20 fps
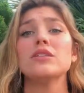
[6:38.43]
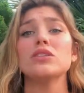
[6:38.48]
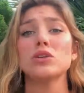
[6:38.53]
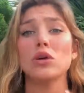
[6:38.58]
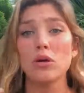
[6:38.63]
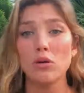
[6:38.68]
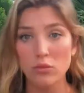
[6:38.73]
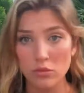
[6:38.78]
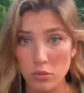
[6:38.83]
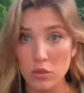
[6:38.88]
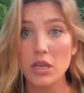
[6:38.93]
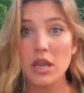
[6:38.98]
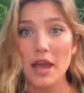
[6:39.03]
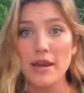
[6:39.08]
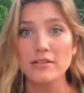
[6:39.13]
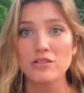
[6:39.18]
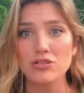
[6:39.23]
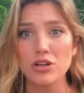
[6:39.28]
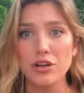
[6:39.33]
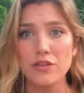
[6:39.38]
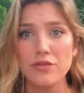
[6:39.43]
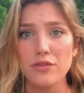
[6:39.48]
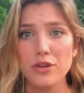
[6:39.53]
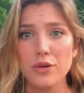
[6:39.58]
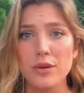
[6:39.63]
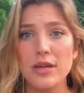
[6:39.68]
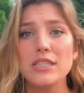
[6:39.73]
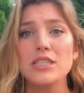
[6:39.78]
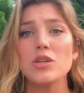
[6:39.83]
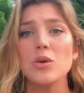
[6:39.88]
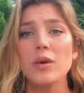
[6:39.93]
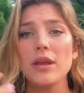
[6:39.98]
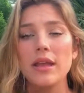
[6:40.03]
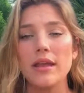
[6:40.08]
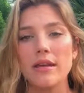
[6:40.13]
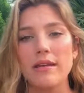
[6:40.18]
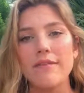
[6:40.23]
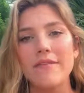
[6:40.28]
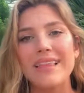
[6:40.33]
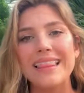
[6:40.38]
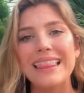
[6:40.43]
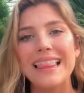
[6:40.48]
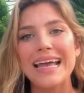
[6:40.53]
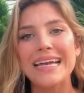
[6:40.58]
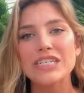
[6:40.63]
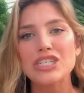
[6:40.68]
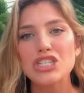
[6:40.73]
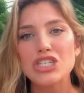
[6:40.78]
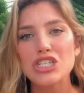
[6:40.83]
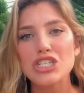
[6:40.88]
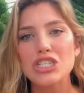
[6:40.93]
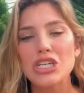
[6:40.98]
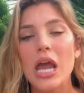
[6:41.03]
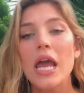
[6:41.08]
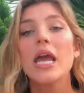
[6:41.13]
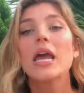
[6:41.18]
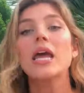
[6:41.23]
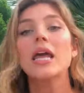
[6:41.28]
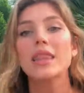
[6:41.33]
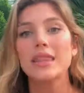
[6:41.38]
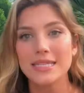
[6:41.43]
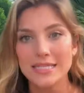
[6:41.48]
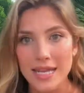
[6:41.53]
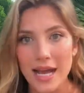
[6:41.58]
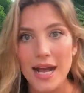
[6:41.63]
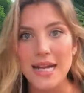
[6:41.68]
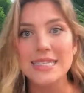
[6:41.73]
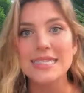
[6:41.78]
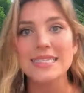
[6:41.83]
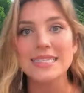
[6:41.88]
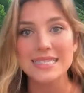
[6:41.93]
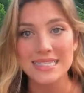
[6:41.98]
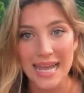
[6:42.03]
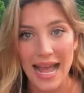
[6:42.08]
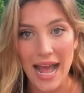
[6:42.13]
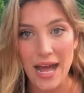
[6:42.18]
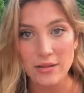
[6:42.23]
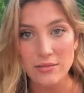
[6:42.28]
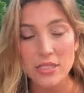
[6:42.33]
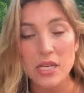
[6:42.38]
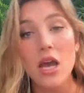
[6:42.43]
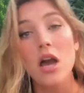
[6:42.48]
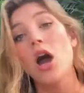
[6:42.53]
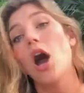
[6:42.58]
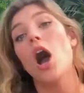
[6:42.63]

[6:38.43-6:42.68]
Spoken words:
So you gotta drink fluid so we can flush the toxins out.